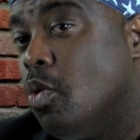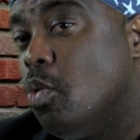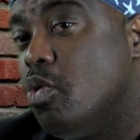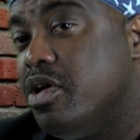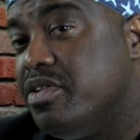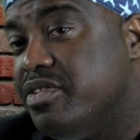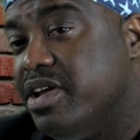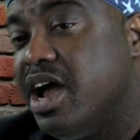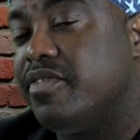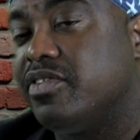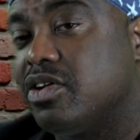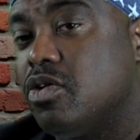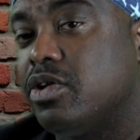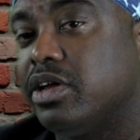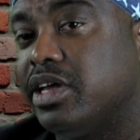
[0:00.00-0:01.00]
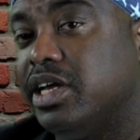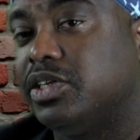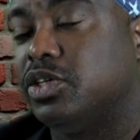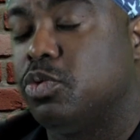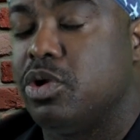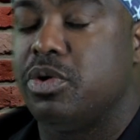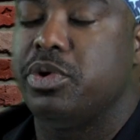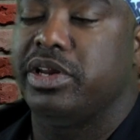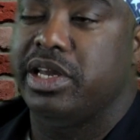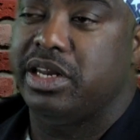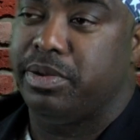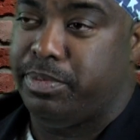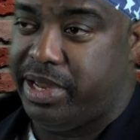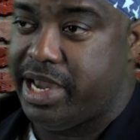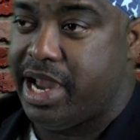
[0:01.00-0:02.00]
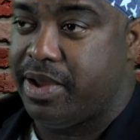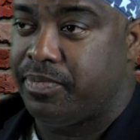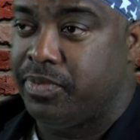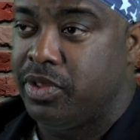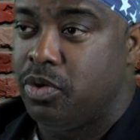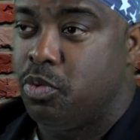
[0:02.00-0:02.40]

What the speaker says: we're never going to get to where we need to be at.